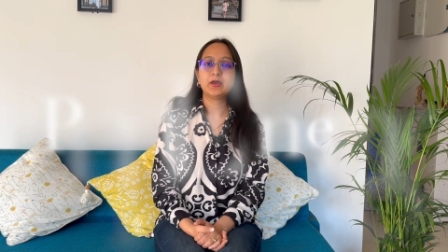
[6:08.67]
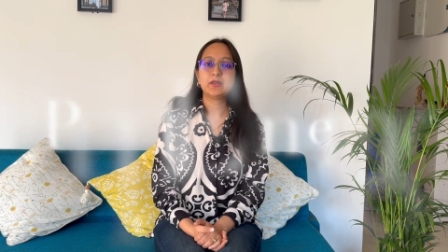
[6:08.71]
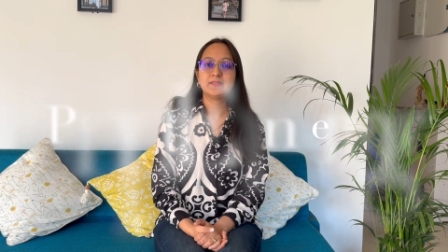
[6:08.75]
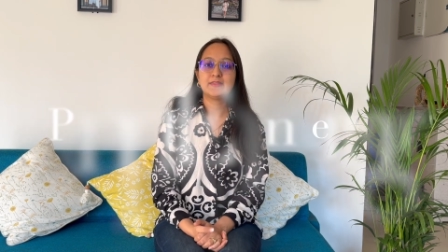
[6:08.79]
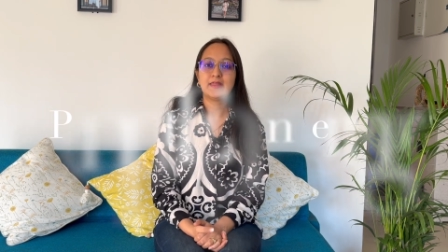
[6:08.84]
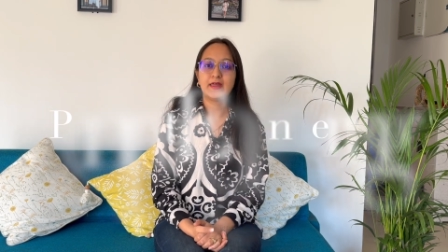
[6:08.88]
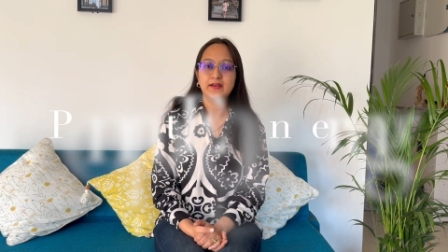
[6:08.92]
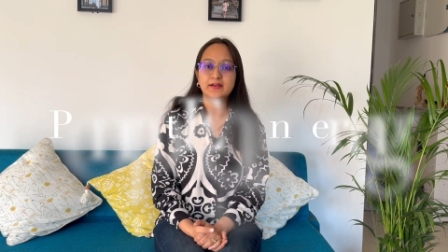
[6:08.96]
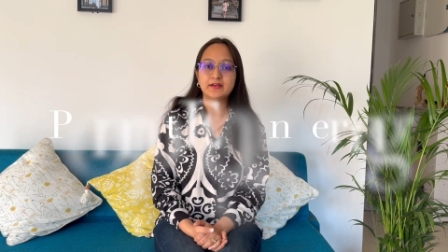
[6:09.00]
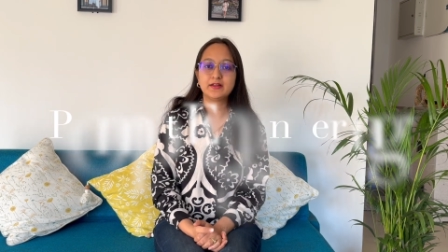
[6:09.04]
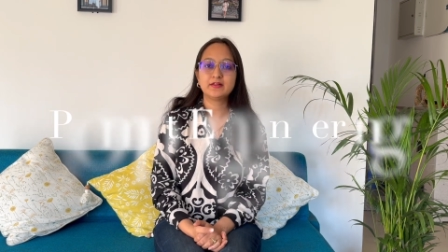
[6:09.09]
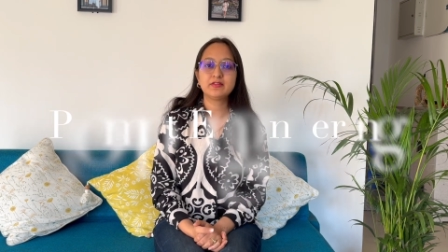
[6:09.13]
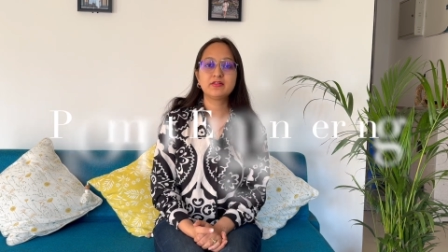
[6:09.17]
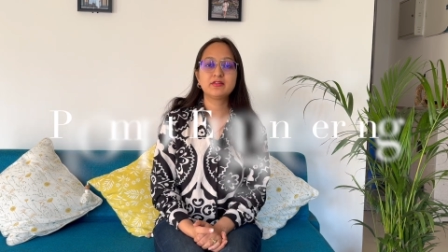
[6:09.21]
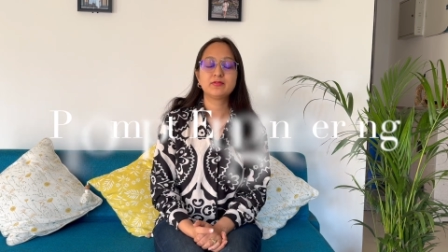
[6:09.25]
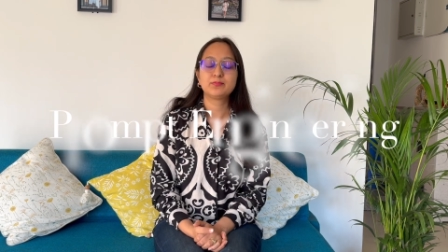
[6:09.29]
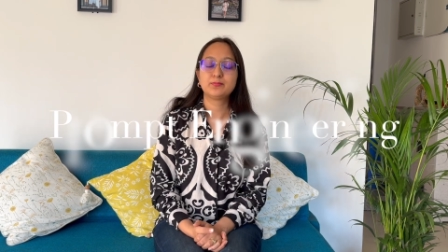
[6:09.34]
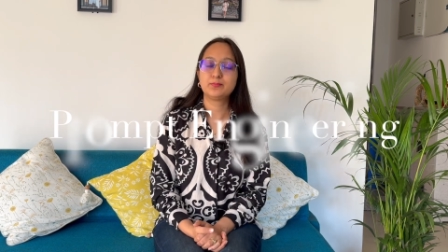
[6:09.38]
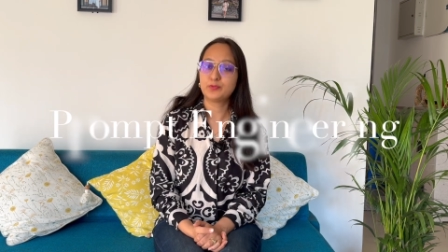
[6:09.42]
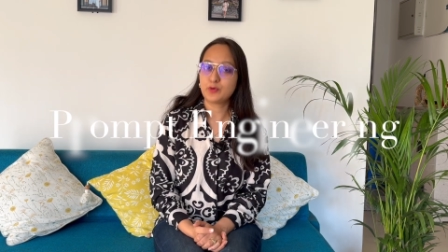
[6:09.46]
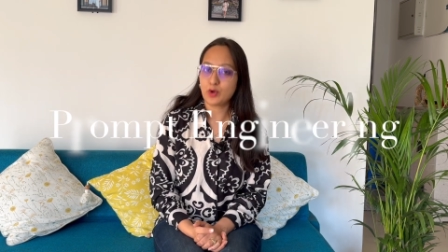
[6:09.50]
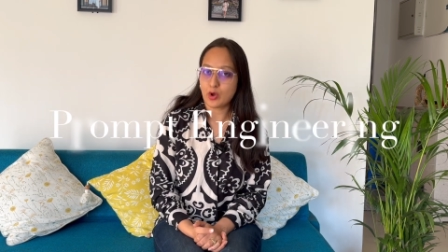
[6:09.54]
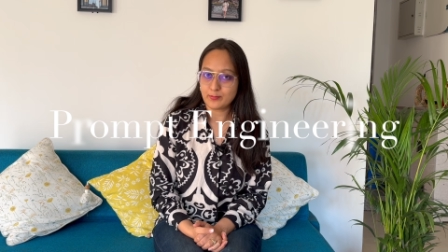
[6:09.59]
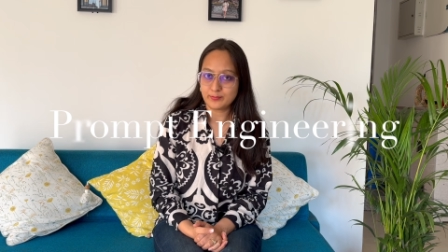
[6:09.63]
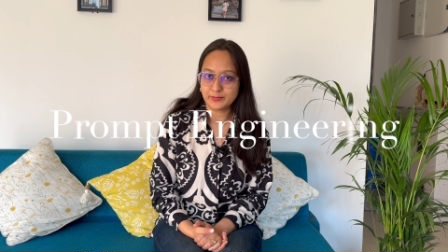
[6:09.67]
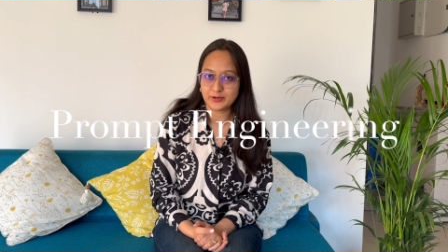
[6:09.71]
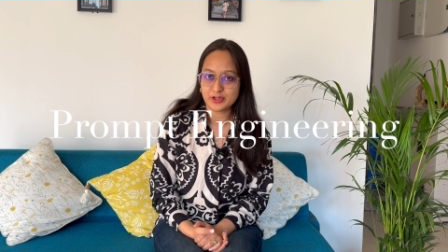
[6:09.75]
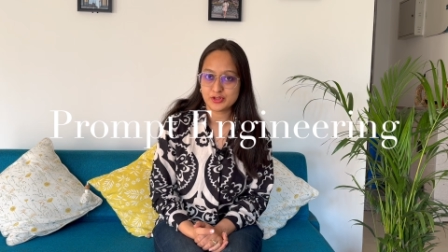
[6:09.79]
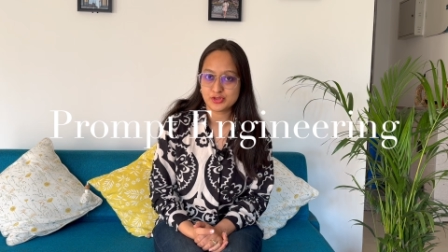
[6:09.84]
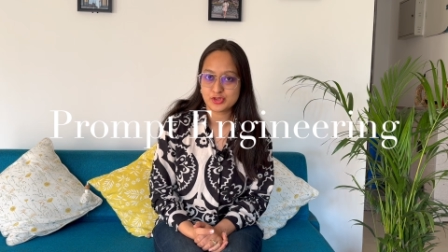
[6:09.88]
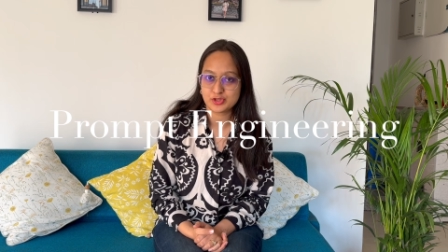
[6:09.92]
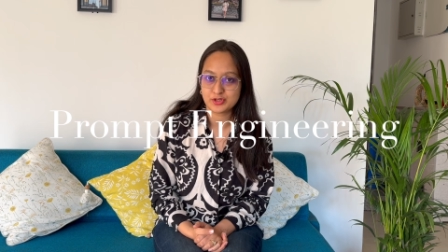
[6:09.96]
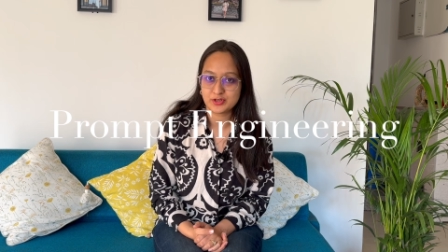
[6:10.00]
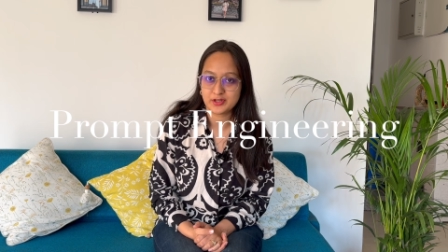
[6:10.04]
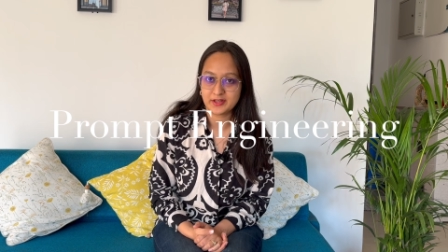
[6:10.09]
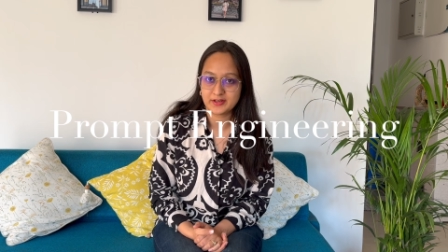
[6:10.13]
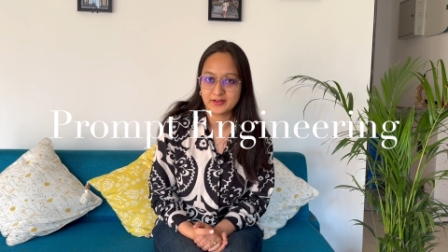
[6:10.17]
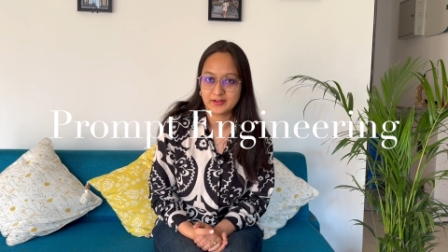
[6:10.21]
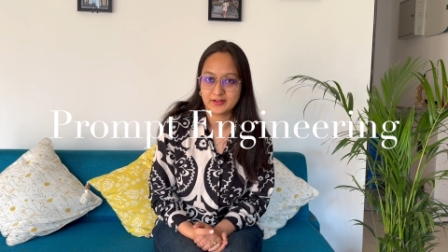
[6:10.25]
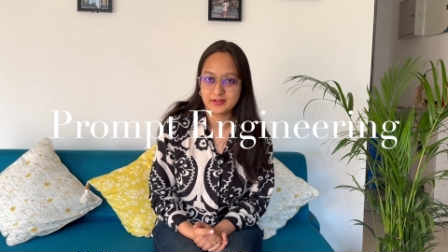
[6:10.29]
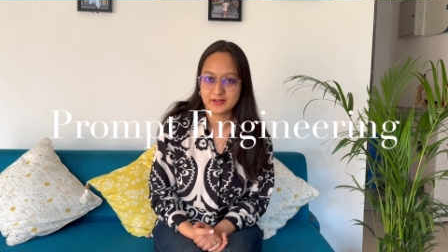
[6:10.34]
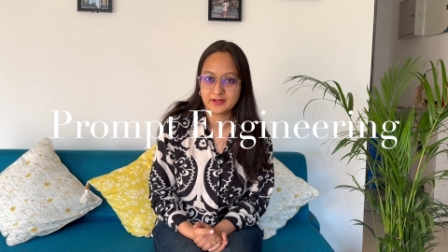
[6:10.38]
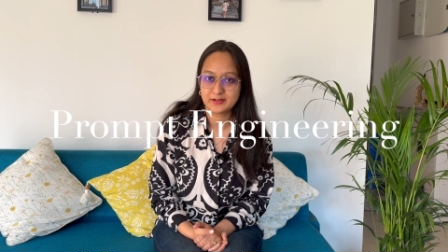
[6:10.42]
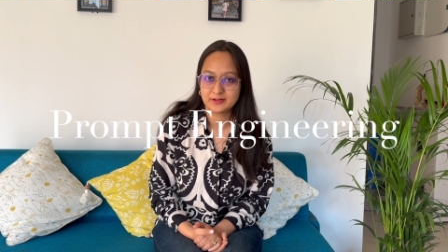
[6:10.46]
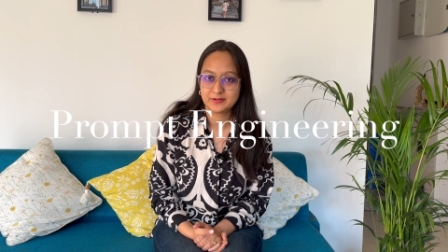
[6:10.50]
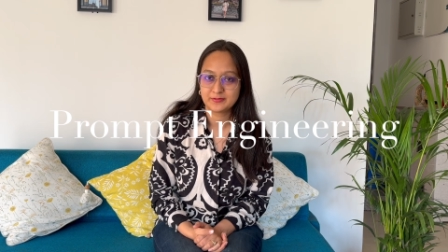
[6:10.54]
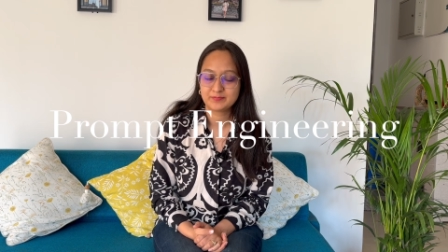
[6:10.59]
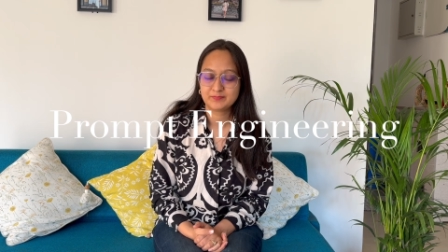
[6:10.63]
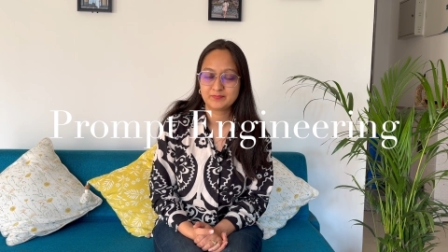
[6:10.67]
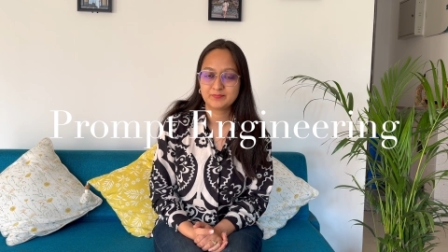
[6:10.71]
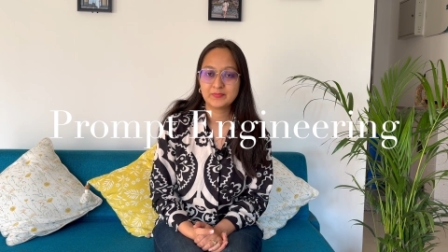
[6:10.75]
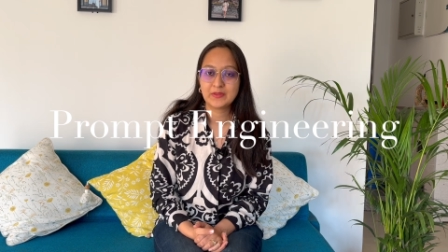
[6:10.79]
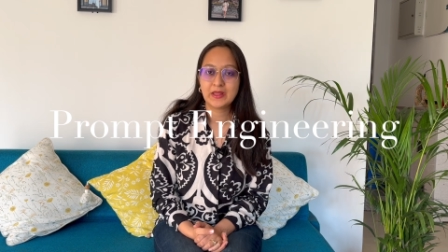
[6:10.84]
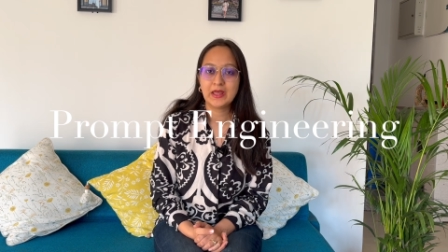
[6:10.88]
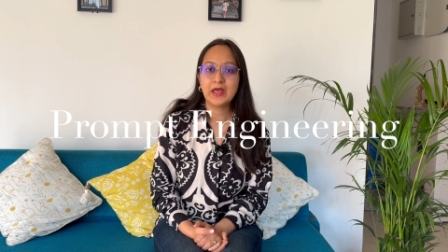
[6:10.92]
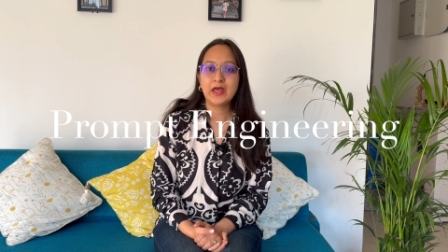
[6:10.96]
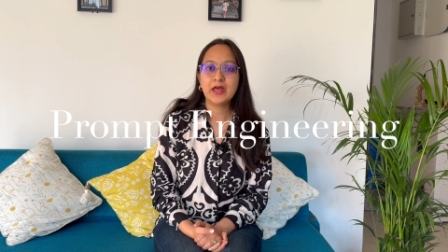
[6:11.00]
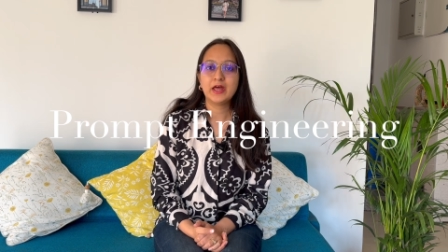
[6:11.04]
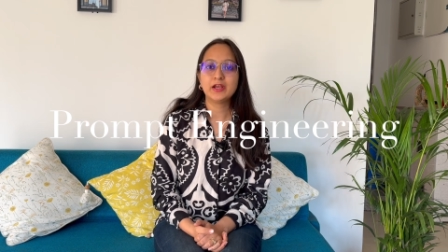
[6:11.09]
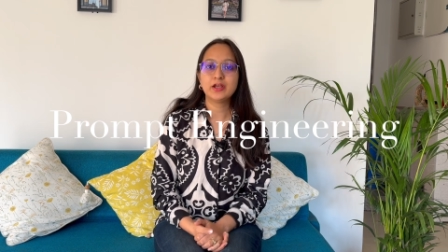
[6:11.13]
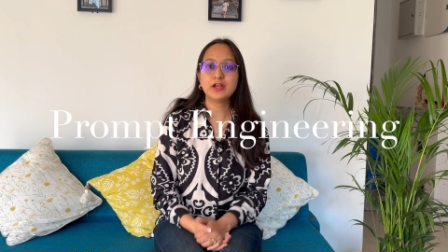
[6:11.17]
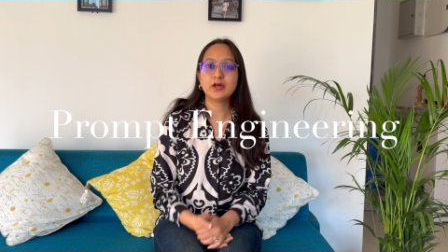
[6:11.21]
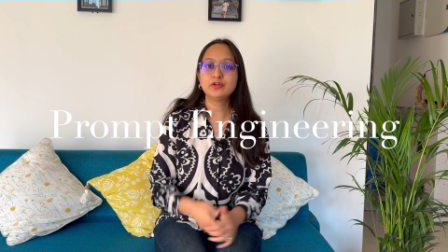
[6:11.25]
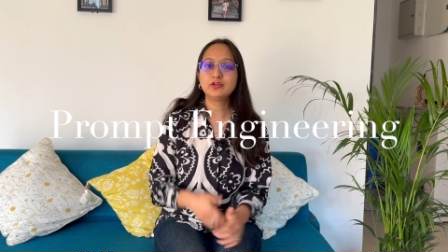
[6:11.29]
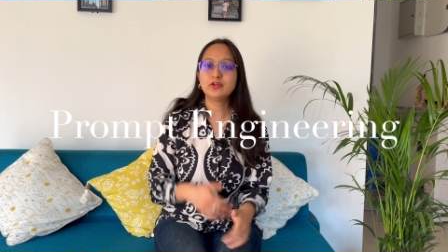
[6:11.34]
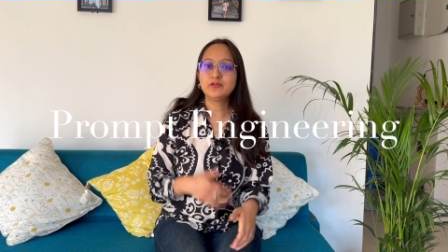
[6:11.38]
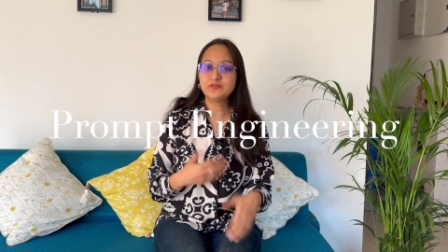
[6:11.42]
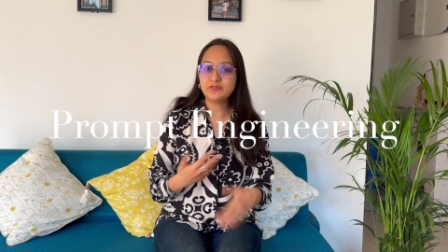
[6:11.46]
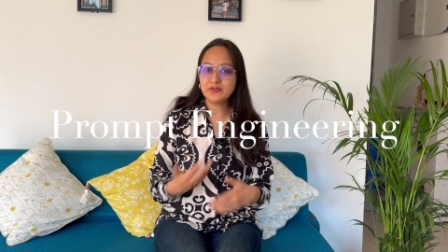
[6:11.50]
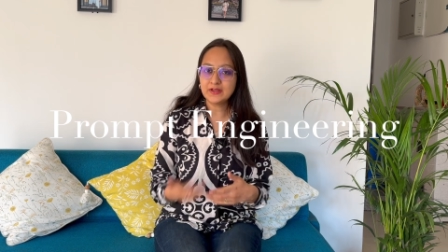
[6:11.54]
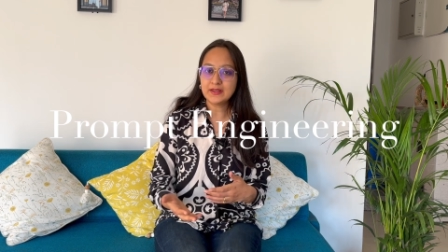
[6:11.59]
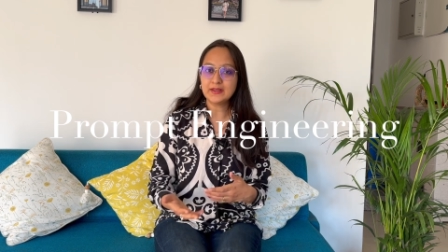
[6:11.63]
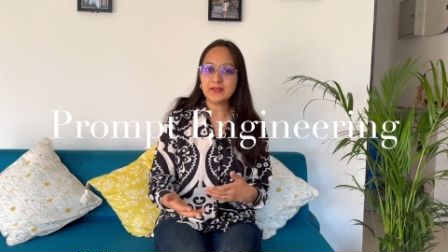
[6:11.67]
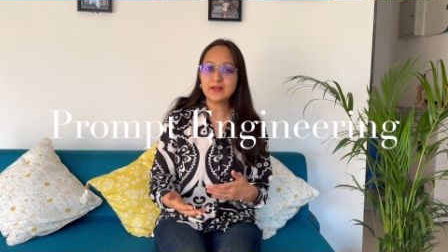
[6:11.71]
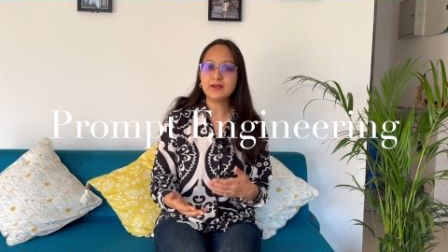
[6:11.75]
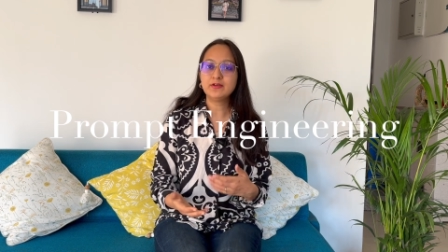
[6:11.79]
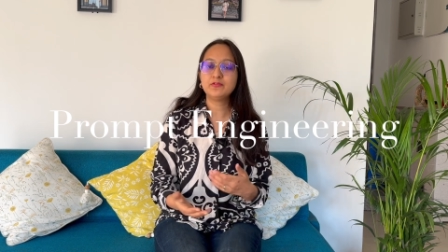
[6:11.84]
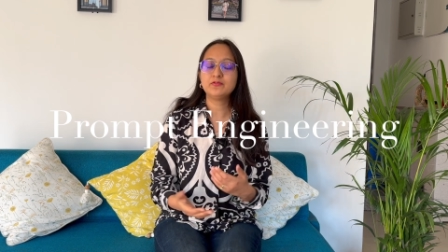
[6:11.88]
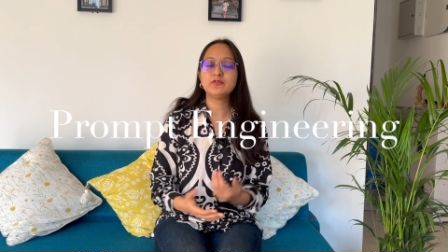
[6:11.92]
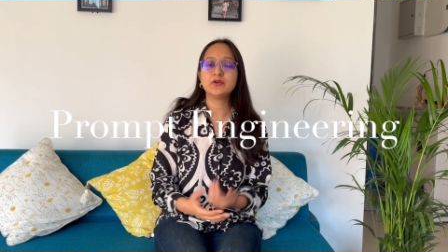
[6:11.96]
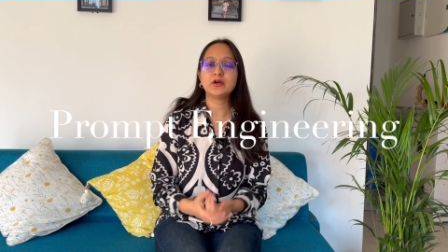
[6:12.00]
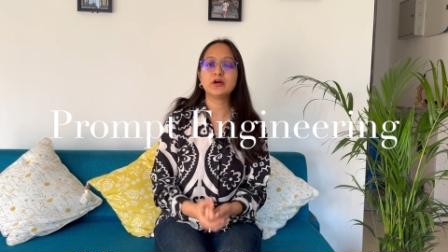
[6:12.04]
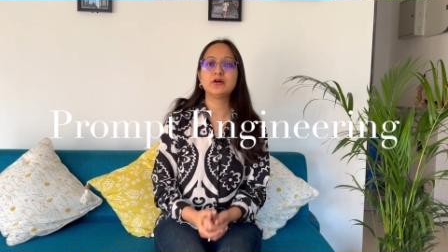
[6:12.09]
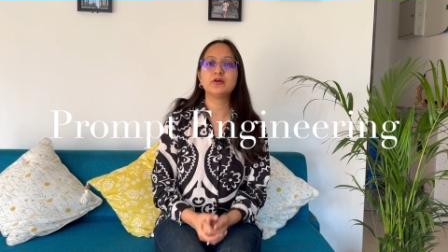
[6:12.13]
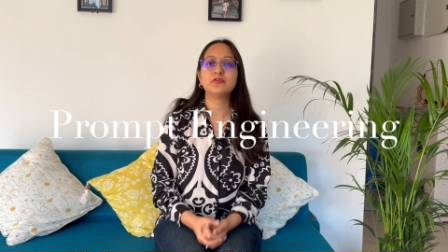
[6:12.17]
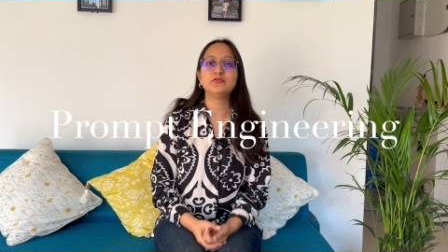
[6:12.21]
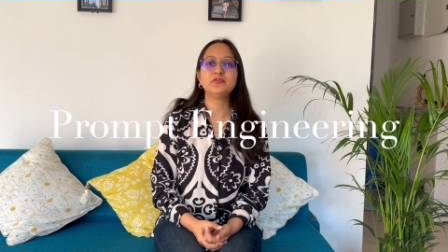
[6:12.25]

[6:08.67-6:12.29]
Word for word: That is prompt engineering. Now the way uh,